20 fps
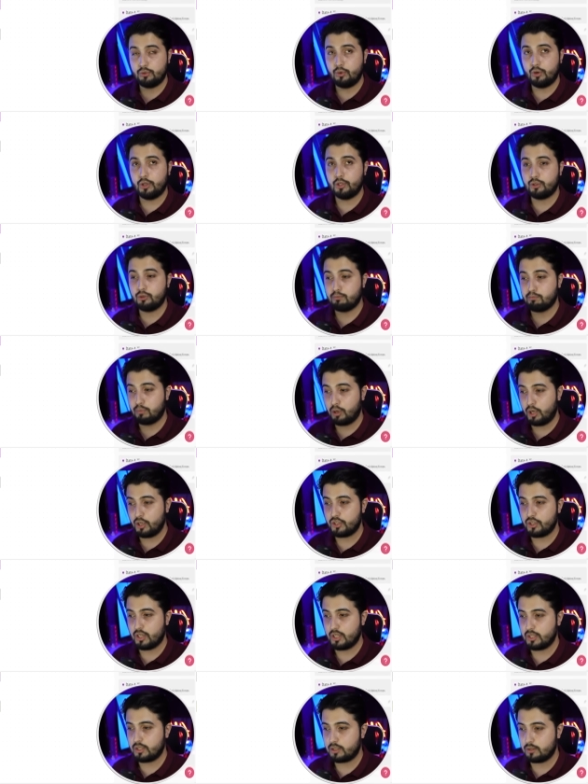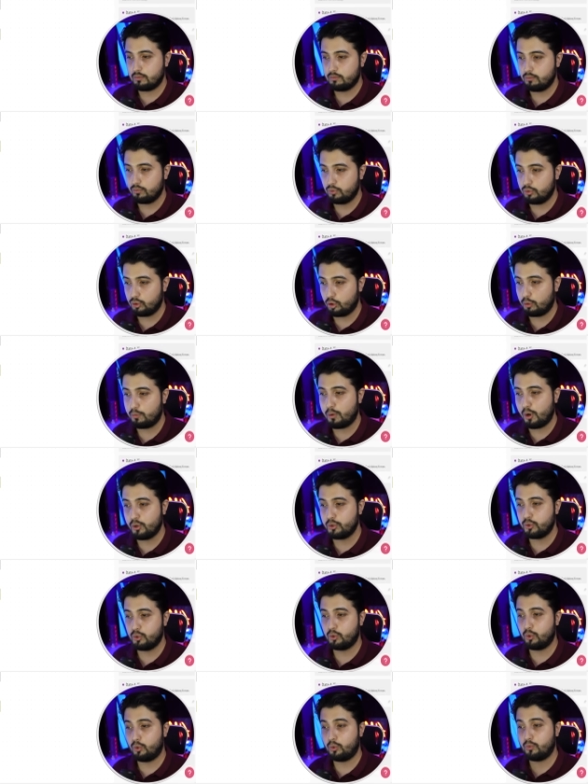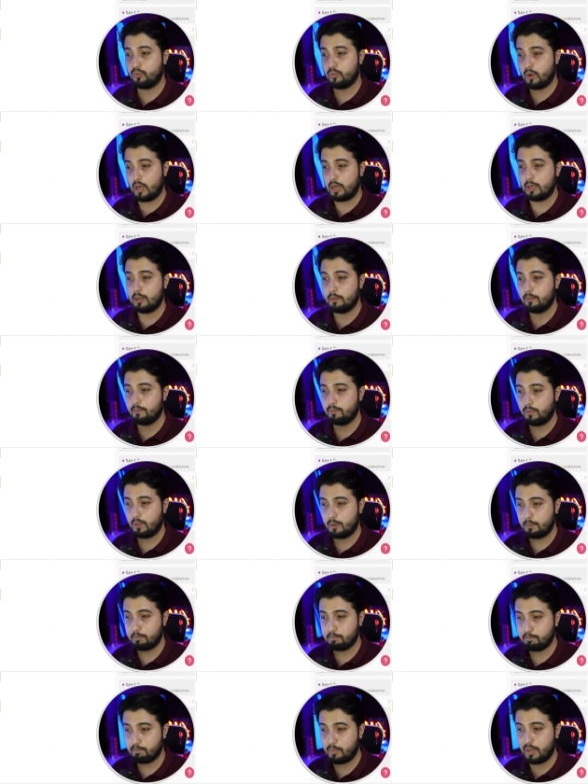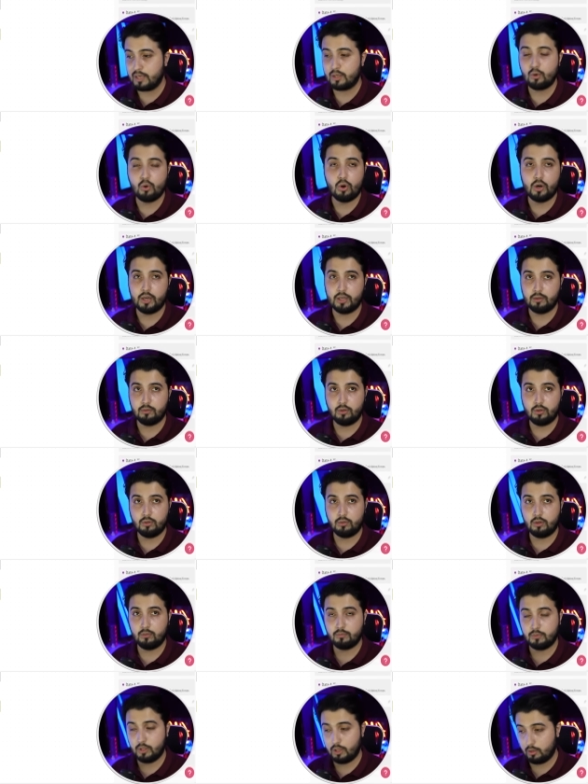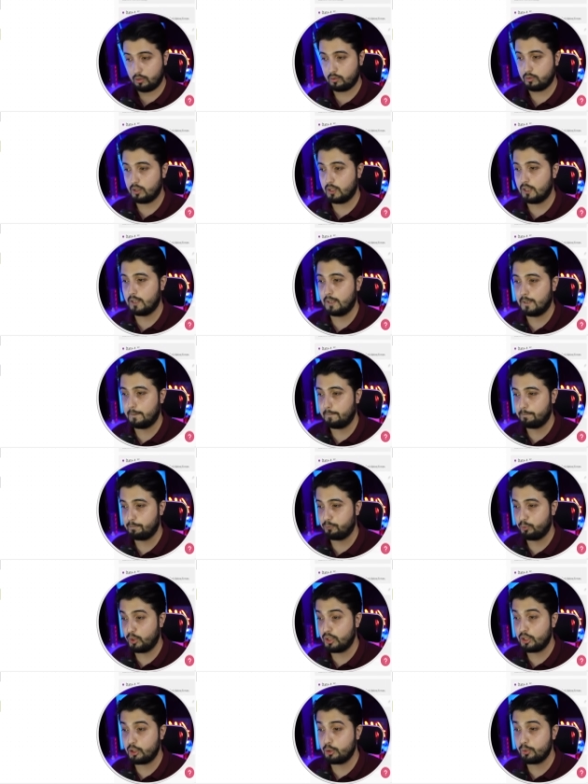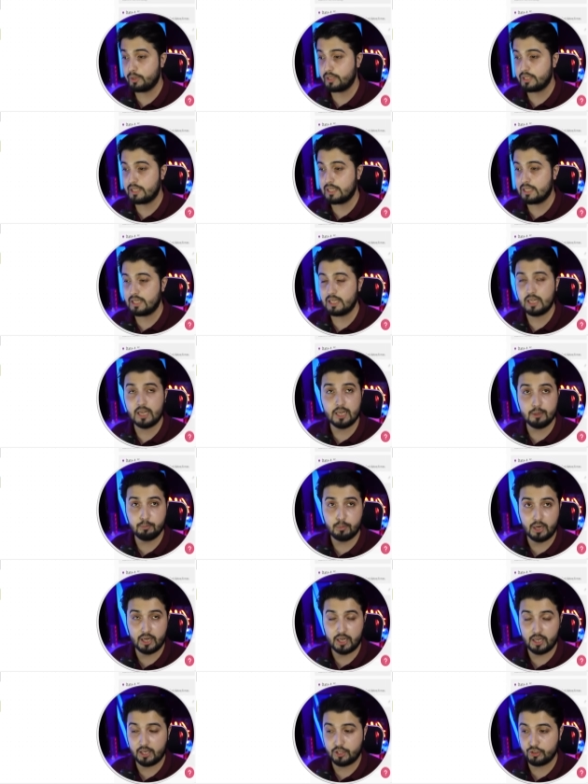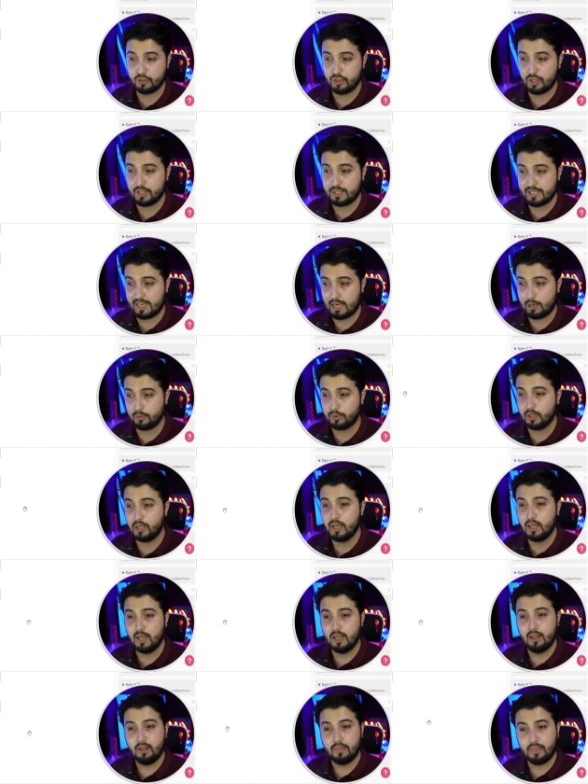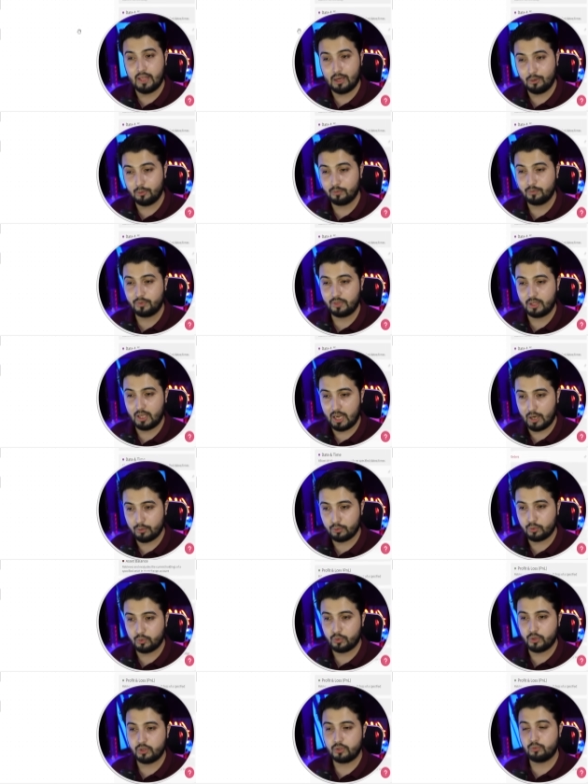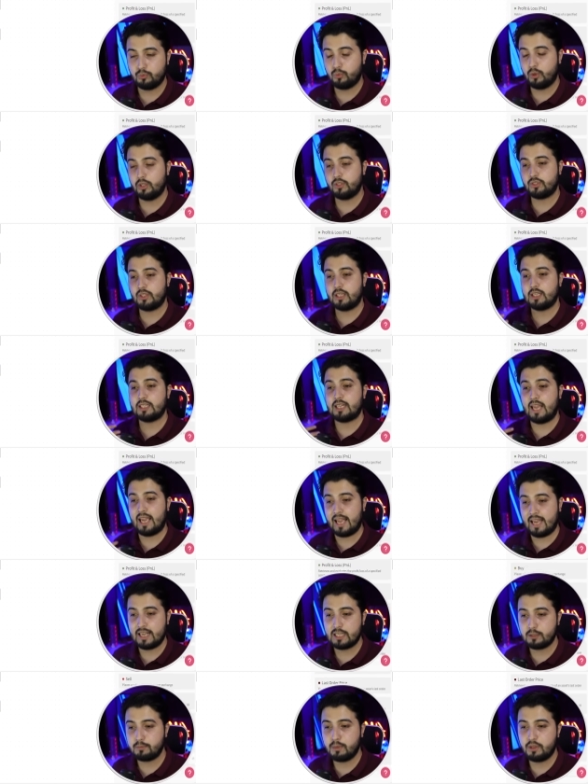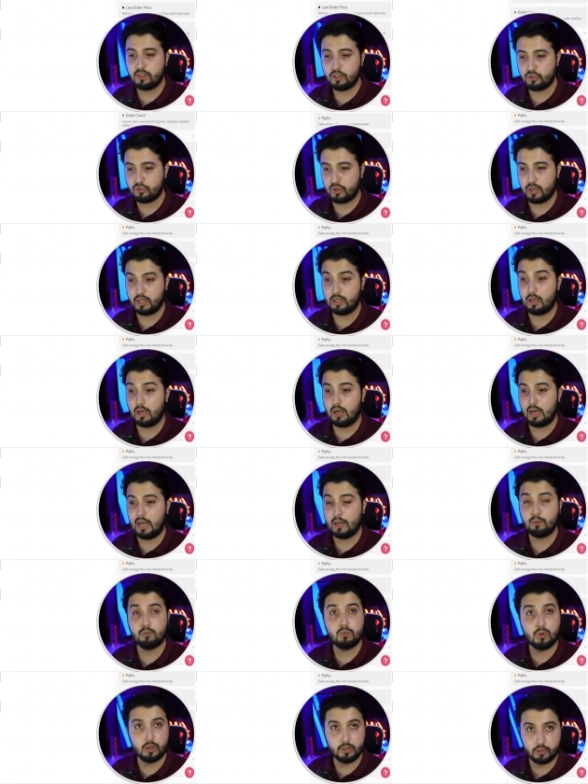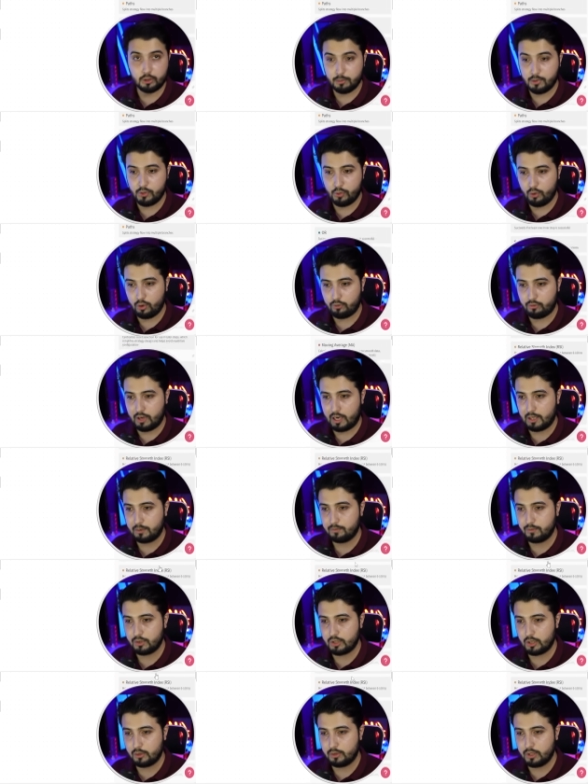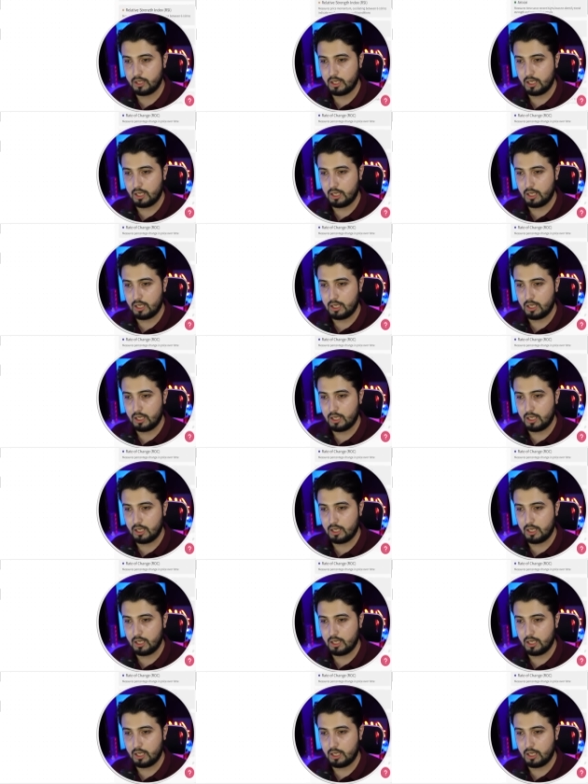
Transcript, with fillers: going to purchase 0.01 Bitcoin, you know, um, with USDT in my exchange account. Now, afterwards, once it has made the trade, I want to be notified. So